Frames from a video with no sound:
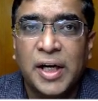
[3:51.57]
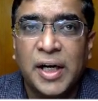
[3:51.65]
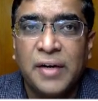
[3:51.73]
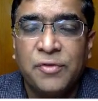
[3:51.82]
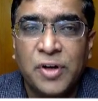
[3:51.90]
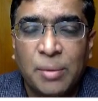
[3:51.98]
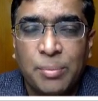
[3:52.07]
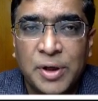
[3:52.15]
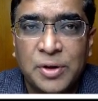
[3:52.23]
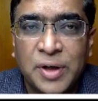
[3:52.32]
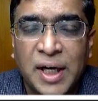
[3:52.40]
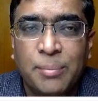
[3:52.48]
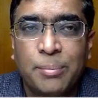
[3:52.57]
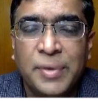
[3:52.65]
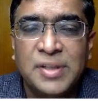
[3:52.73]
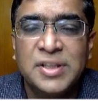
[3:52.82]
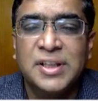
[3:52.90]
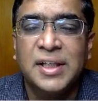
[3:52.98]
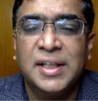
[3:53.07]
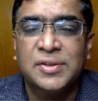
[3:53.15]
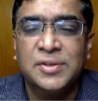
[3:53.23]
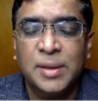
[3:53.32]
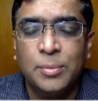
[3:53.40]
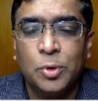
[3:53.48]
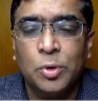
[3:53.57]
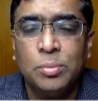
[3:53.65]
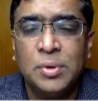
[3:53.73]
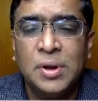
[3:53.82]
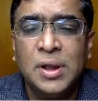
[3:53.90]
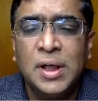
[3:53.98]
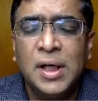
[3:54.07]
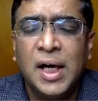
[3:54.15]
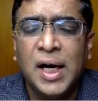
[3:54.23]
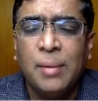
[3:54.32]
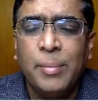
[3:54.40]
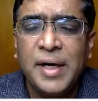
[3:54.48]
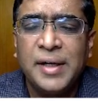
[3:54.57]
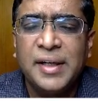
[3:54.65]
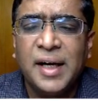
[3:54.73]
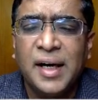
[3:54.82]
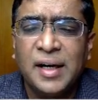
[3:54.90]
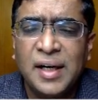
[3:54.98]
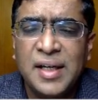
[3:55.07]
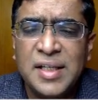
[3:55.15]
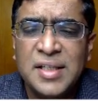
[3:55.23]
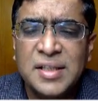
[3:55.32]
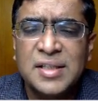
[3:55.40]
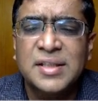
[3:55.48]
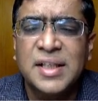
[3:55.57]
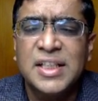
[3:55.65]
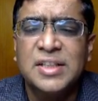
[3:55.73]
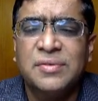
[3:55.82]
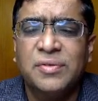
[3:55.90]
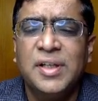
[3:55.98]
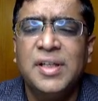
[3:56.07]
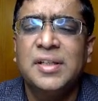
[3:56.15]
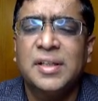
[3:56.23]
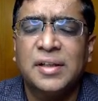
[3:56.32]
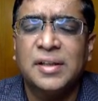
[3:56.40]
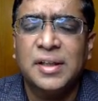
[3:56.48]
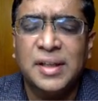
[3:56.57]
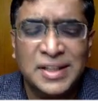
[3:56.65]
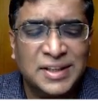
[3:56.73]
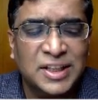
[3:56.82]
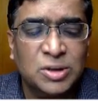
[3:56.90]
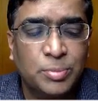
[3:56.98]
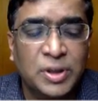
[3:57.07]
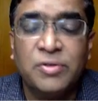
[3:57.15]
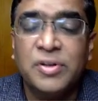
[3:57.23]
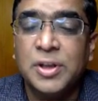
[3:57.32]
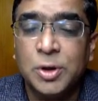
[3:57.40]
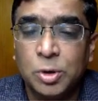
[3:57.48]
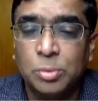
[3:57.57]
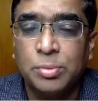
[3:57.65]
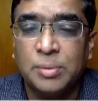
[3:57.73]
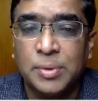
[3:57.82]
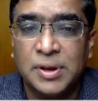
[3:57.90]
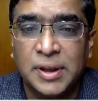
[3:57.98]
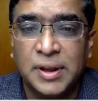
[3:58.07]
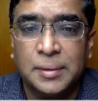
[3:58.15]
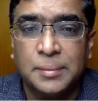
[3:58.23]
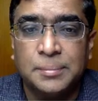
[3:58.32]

if you happen to be sitting in the same room and maintain at least 6 feet distance between the two people there.